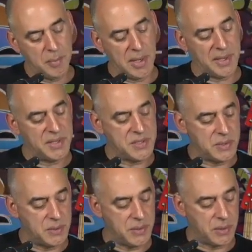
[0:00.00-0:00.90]
plug into
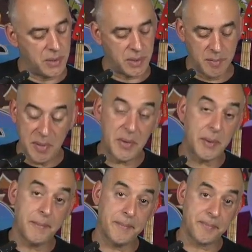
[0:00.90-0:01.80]
your
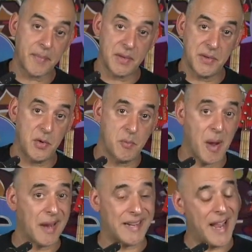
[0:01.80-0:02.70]
computer to do
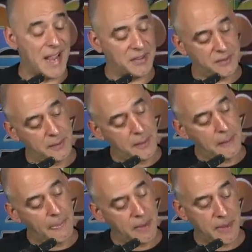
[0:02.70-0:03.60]
podcasts.
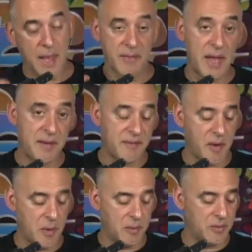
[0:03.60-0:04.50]
They have
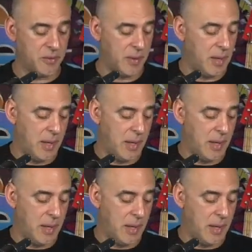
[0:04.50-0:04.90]
headphones.